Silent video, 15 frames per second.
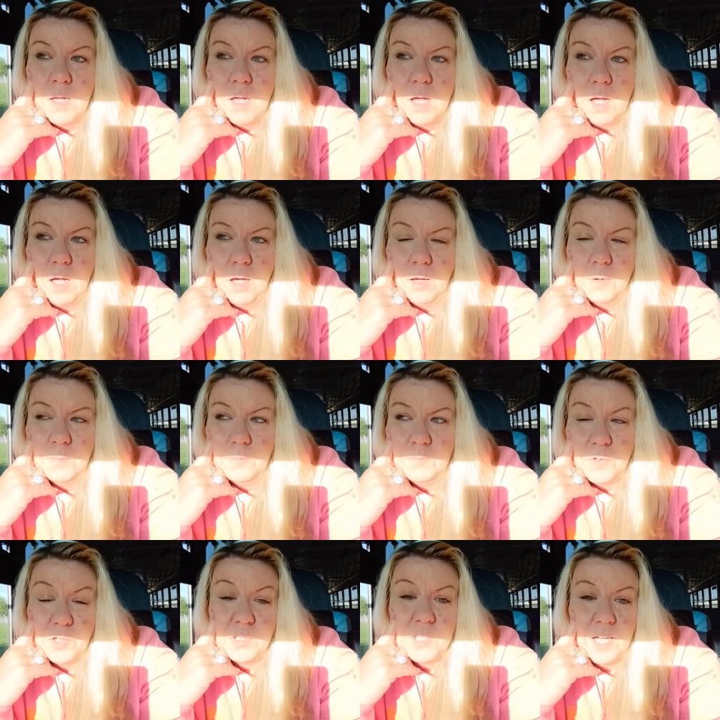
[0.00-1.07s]
um,
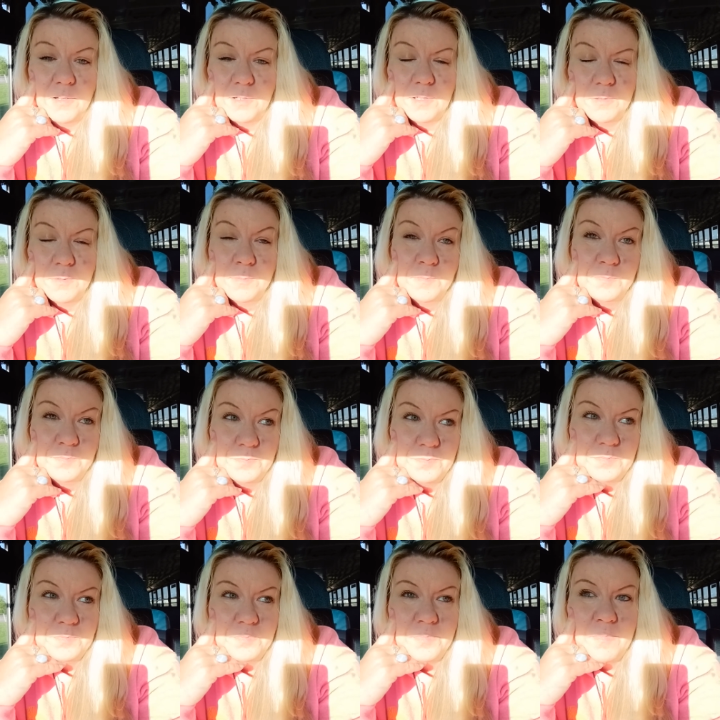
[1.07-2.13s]
or tell you.
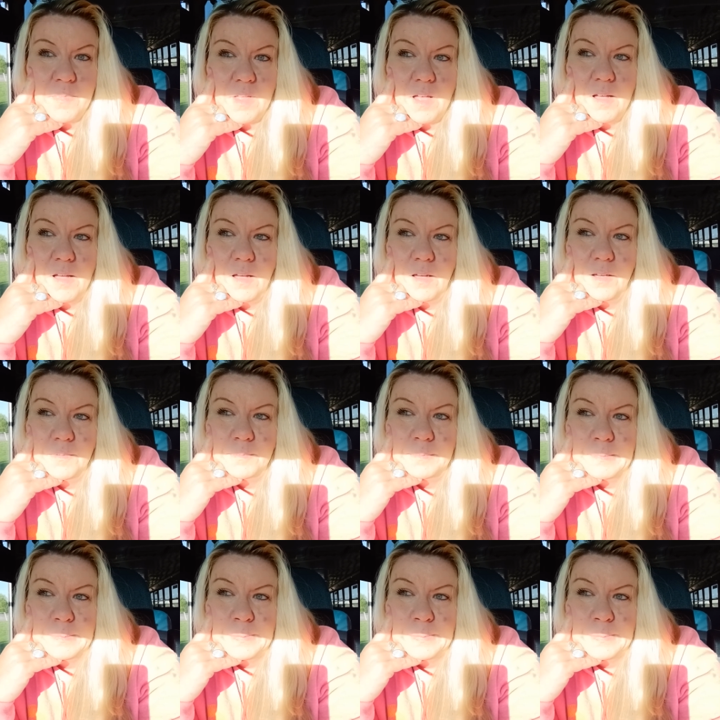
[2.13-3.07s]
Um,